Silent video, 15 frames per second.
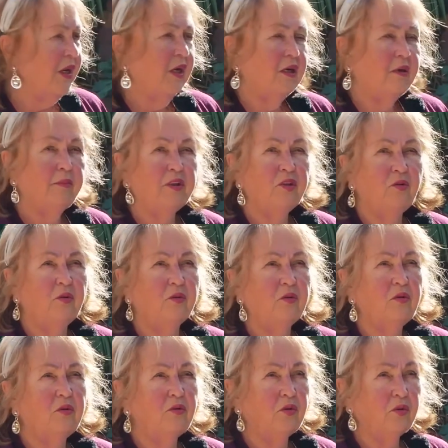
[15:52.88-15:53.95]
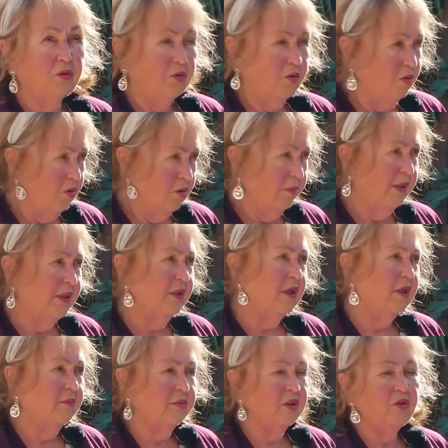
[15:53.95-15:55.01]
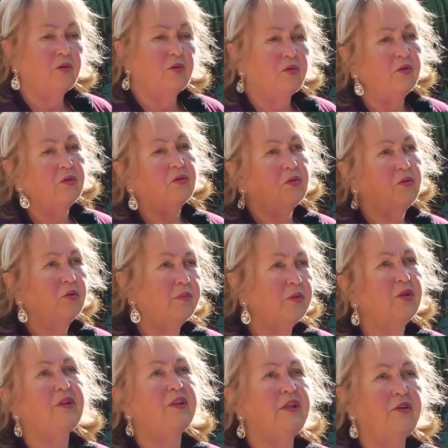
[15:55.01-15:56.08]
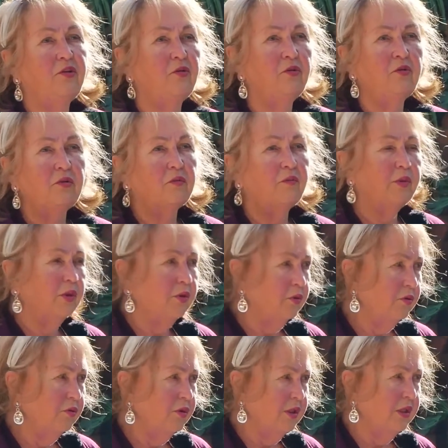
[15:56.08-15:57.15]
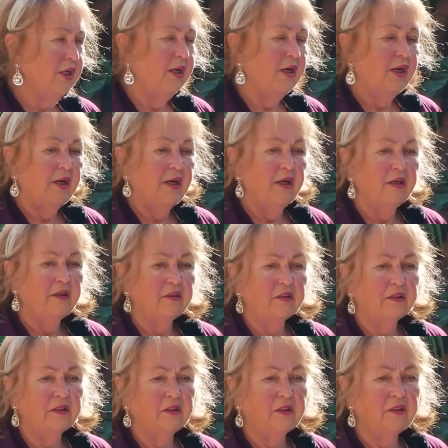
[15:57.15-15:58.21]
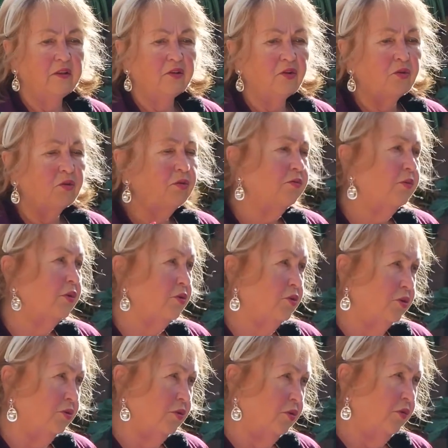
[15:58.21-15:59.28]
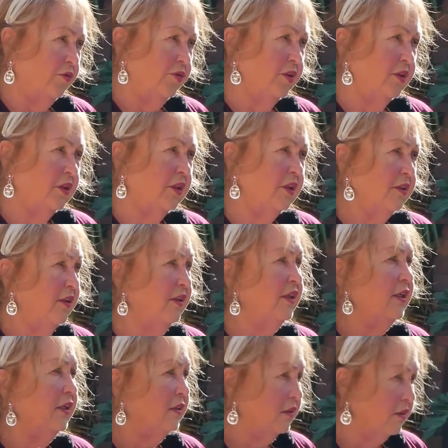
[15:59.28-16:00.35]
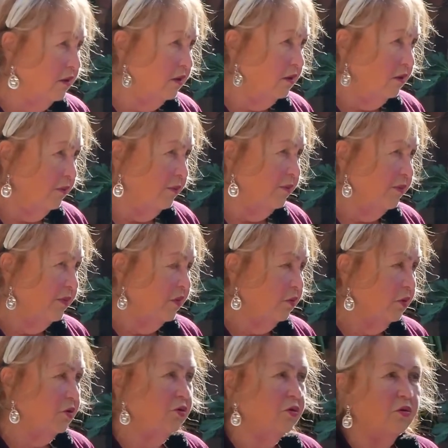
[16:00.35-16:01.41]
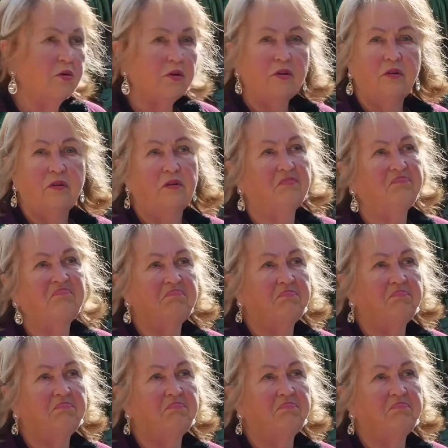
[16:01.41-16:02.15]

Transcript: amazon.com and amazon.com.au on both. And it's two versions of it, either Kindle, which costs